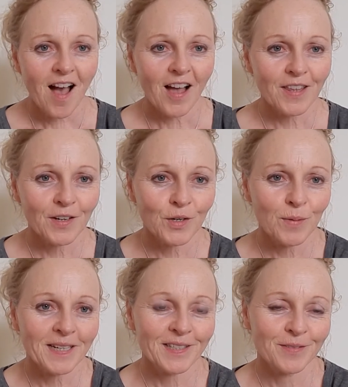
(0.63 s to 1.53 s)
Hi there,
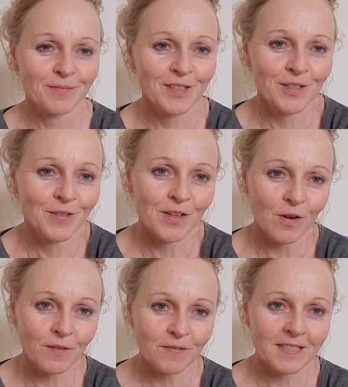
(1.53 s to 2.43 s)
welcome to
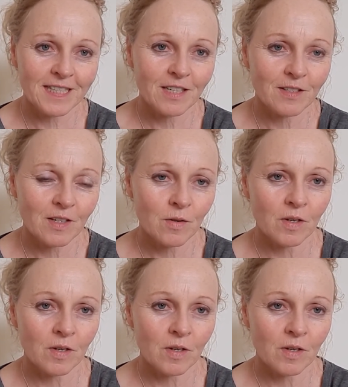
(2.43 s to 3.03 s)
Yoga Physio Zone.